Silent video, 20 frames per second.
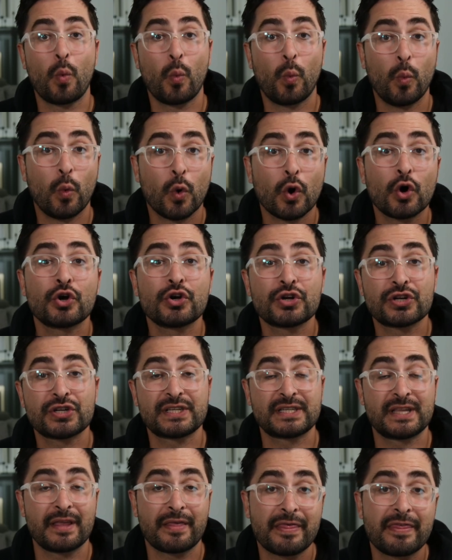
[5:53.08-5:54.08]

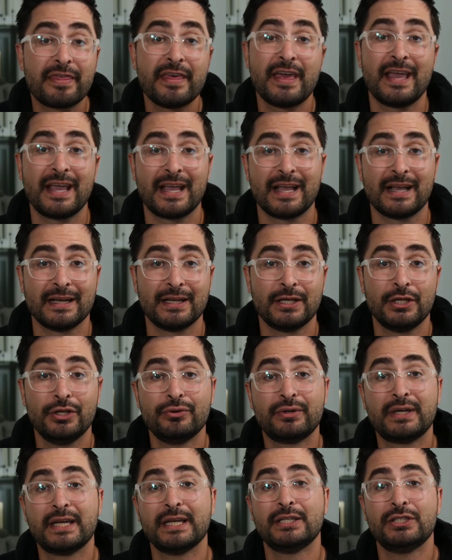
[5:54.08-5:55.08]
worst thing you
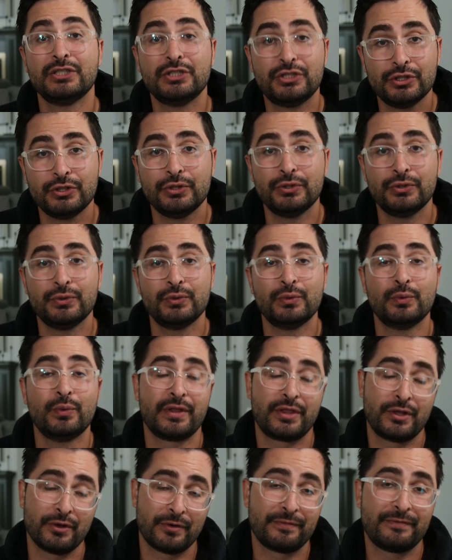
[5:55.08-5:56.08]
can do
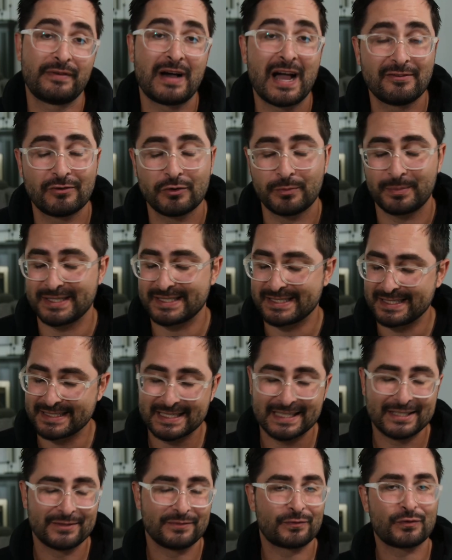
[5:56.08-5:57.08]
with your Fiverr business.
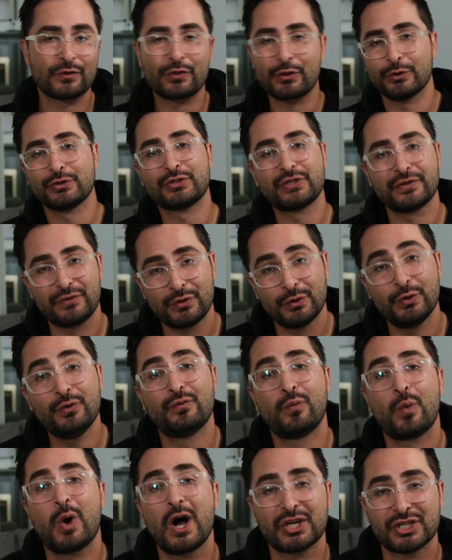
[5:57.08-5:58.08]
And for those of you who've
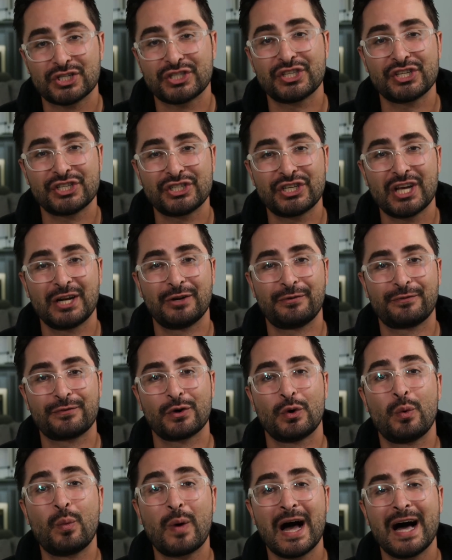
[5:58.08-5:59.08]
watched this channel for
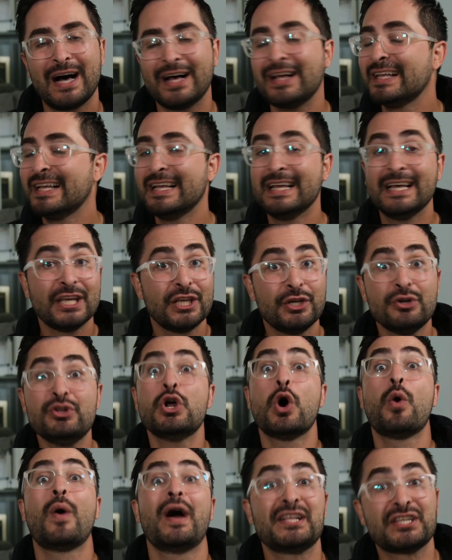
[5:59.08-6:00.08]
a while, you
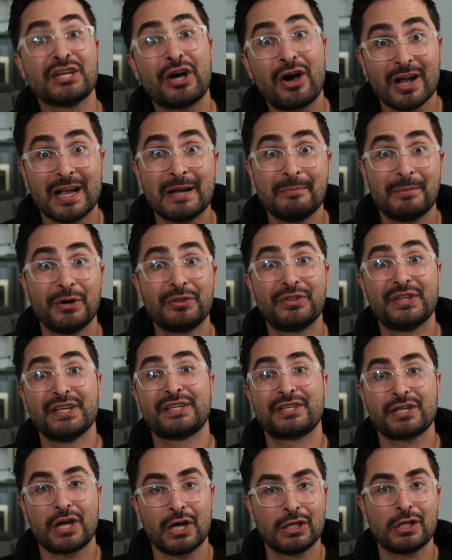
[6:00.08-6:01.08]
know I talk about
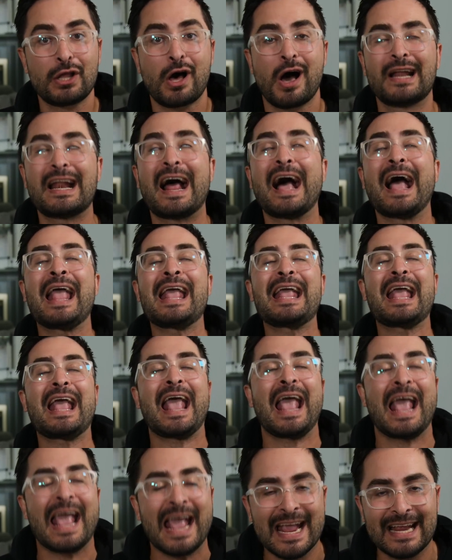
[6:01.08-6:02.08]
this a lot. I
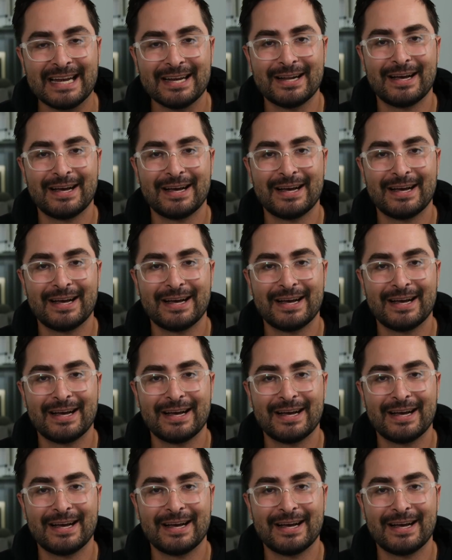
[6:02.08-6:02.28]
hate